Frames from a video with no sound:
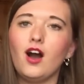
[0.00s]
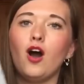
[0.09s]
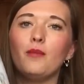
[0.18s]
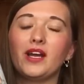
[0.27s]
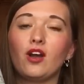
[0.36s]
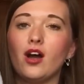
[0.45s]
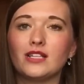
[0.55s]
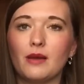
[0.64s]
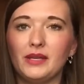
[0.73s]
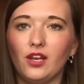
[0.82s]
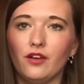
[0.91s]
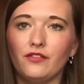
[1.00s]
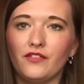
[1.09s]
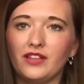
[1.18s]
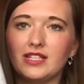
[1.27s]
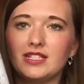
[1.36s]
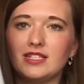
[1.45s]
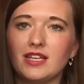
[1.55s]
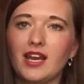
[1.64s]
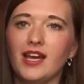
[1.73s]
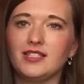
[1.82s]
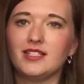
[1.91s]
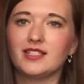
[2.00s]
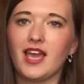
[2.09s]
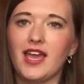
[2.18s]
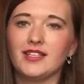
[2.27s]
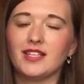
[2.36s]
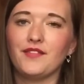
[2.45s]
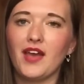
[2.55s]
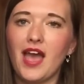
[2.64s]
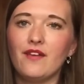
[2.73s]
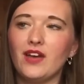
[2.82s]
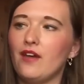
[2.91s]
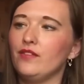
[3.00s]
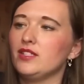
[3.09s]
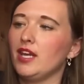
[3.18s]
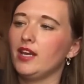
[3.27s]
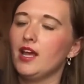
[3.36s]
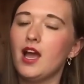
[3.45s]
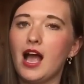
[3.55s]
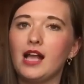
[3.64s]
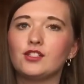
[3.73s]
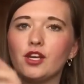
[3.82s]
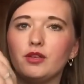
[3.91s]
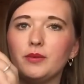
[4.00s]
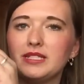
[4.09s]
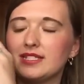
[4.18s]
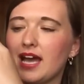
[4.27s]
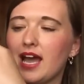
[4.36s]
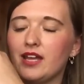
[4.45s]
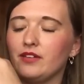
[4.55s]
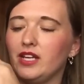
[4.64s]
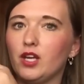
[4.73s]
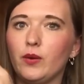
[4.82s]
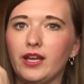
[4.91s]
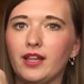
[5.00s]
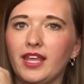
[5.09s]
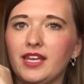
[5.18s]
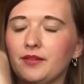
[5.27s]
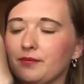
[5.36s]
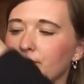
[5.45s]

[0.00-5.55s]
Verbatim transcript: Oh my god, I'm in love. I think this is the nicest case I've ever seen. I'll show you inside really quickly.